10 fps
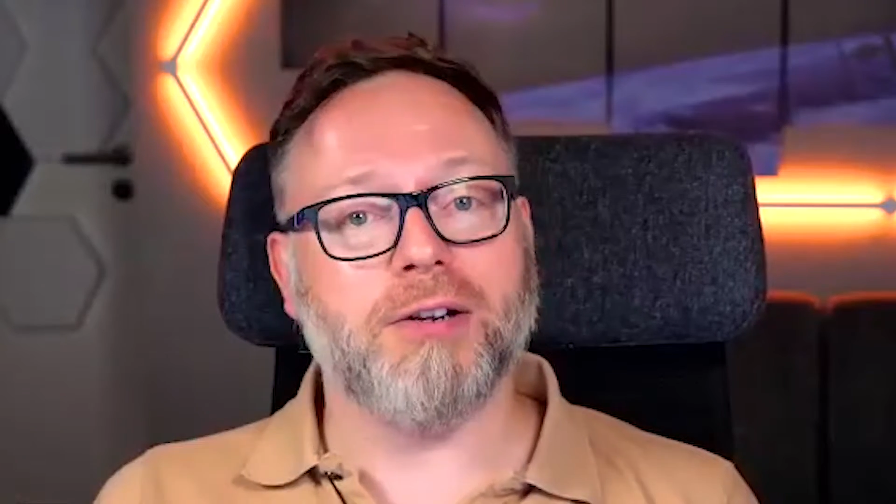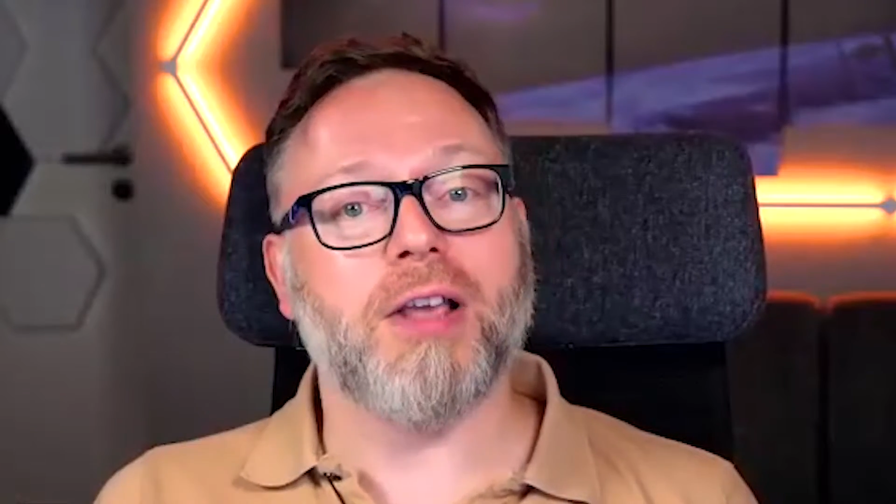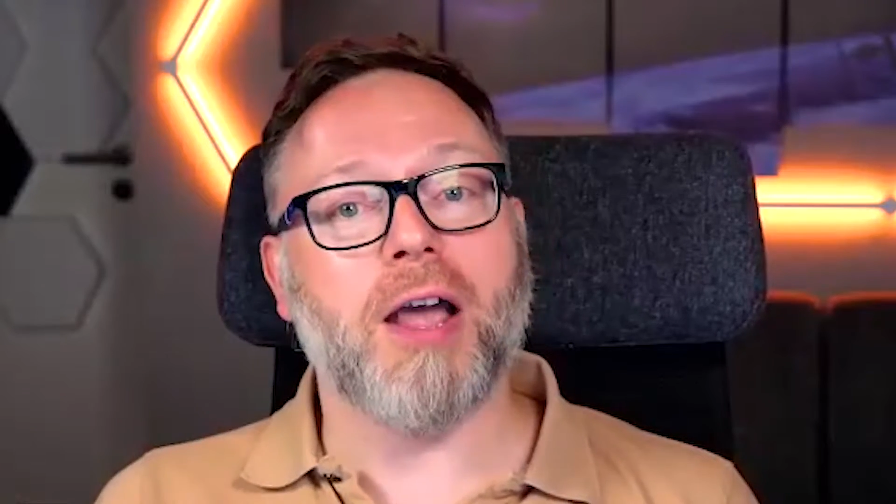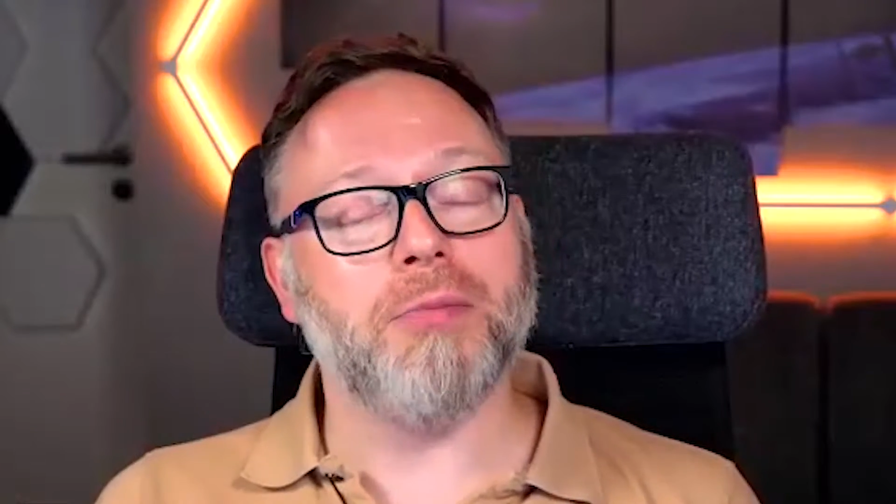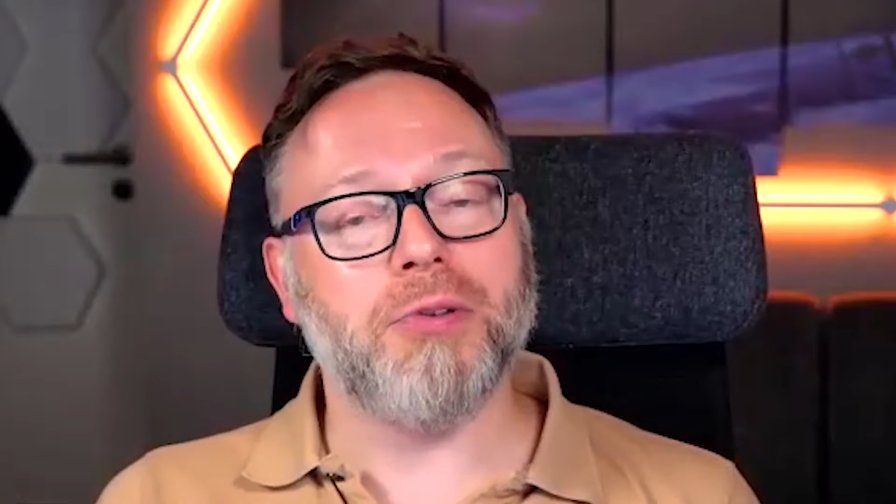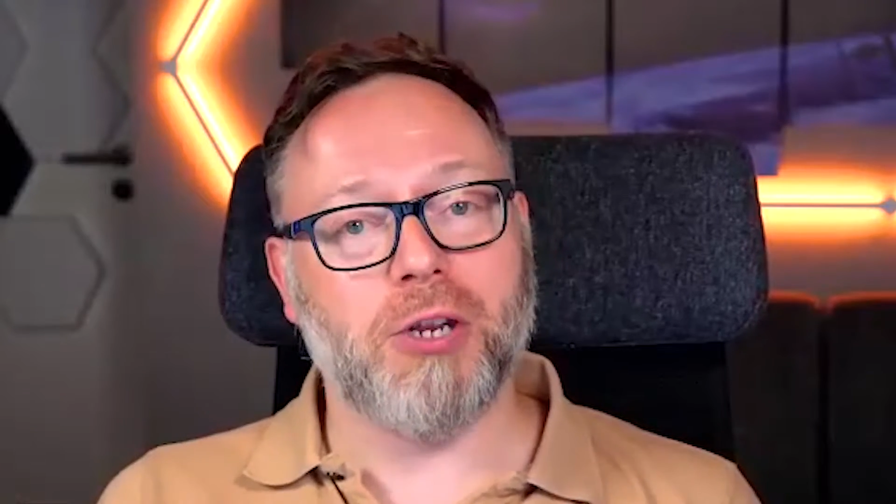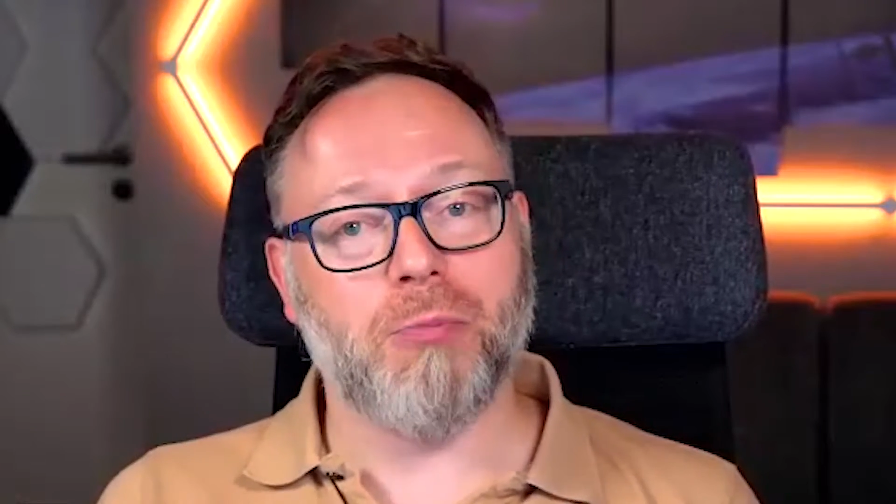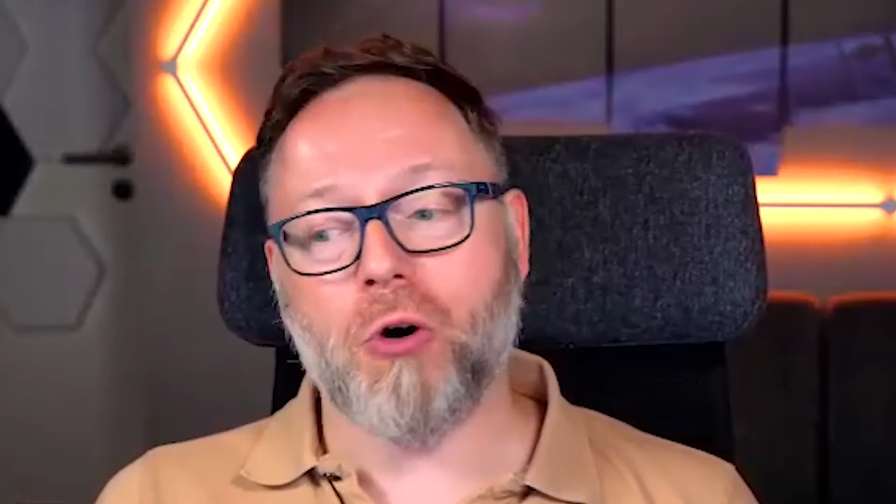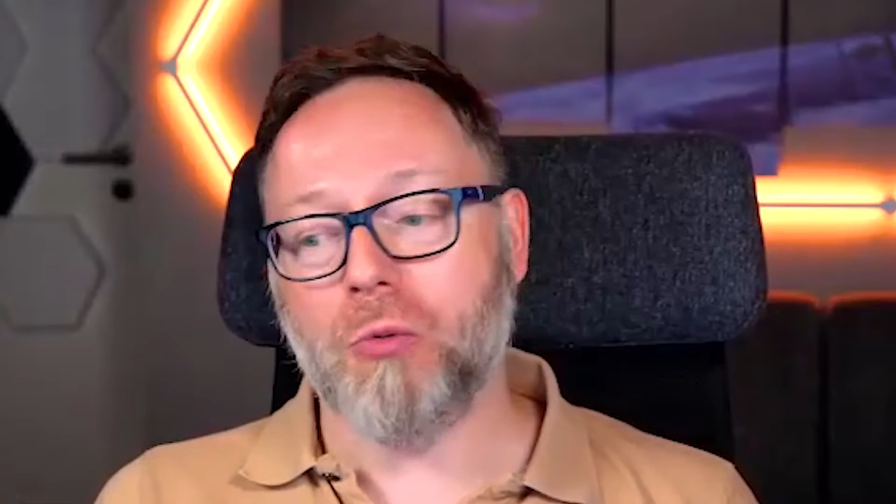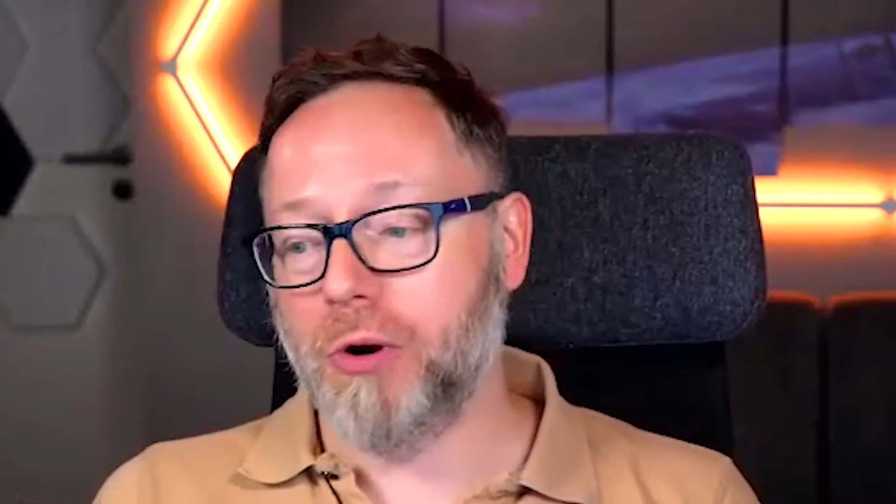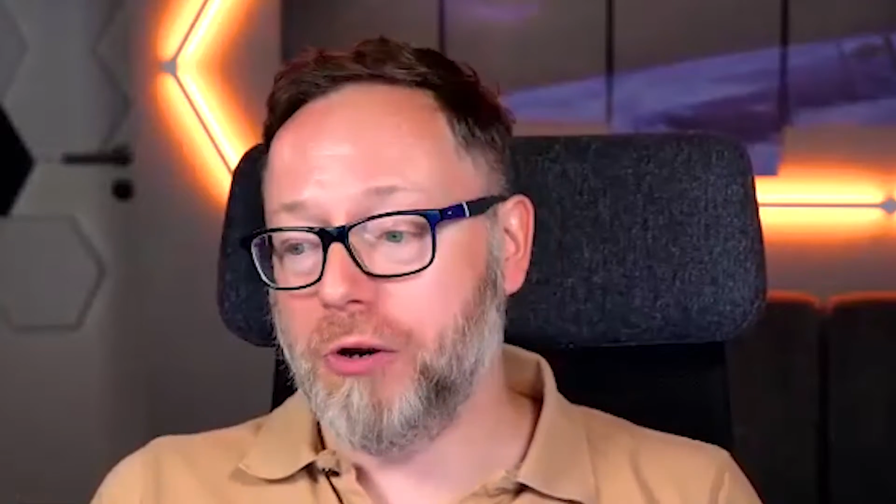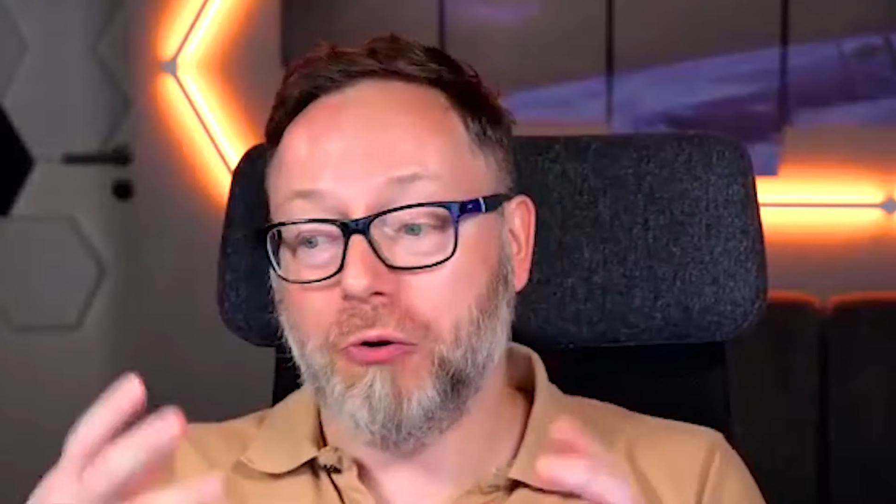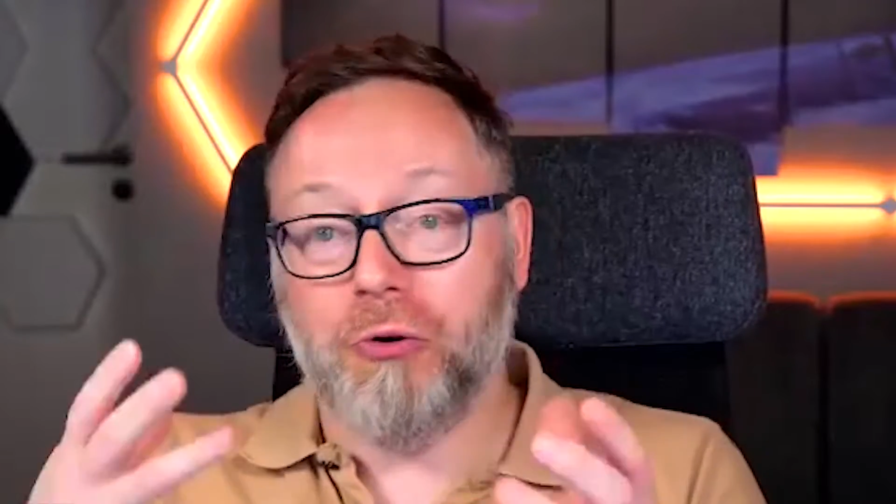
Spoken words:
the times anymore where you